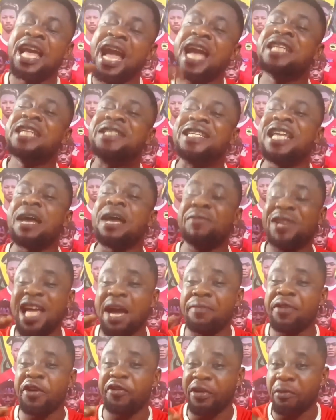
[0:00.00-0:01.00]
In the name of
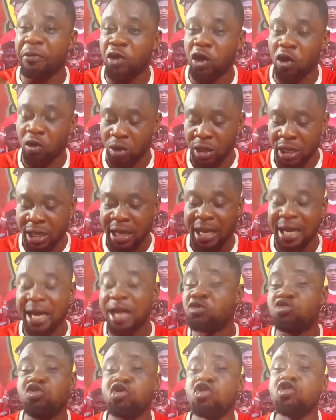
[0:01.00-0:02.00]
the Abbey, no.
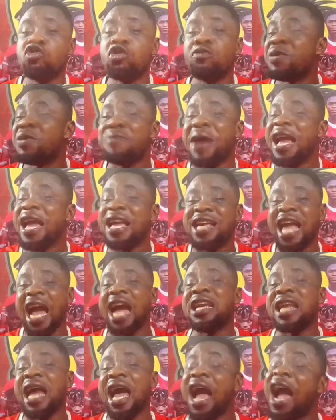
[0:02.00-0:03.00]
It drew me my
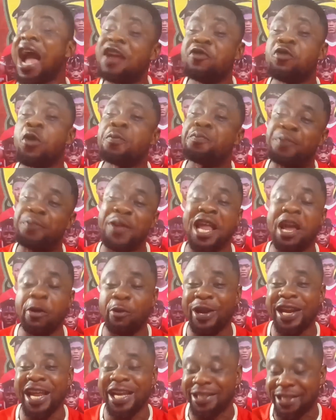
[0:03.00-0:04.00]
Ghana. I don't play
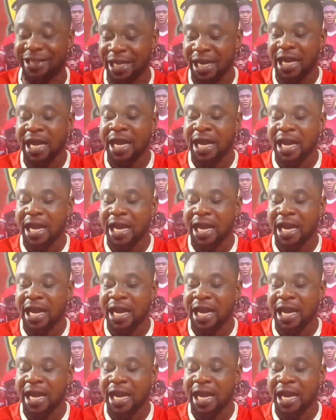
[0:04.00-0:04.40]
with it.